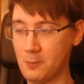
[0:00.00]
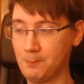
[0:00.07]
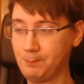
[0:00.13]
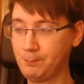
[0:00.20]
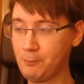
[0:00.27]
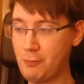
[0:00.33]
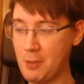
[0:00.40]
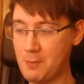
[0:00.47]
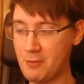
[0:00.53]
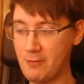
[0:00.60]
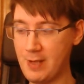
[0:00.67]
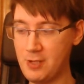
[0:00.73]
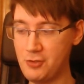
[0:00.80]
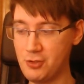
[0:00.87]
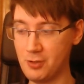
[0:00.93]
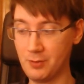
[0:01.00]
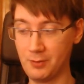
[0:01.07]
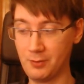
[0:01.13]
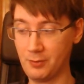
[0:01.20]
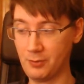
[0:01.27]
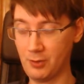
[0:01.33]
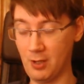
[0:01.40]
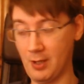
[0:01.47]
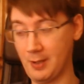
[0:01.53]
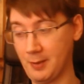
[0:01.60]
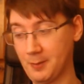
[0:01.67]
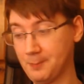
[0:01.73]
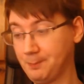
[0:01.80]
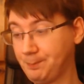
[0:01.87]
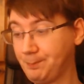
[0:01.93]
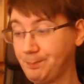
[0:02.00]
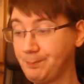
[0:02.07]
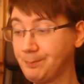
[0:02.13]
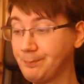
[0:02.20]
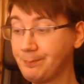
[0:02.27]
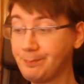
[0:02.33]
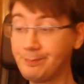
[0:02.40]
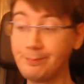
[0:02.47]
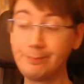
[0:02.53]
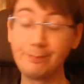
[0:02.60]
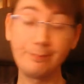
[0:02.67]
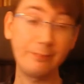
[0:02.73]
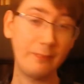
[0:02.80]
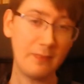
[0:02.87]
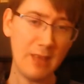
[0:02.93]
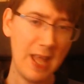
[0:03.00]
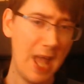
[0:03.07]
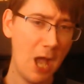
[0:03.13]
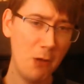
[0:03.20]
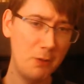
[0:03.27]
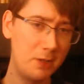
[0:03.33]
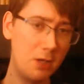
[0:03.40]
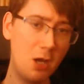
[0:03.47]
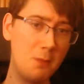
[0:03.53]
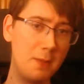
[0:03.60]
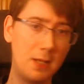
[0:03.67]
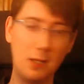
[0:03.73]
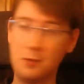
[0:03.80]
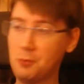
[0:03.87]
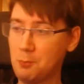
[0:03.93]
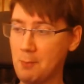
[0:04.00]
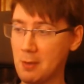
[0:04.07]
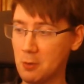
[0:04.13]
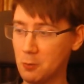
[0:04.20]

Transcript: preparations like how are the army lists built?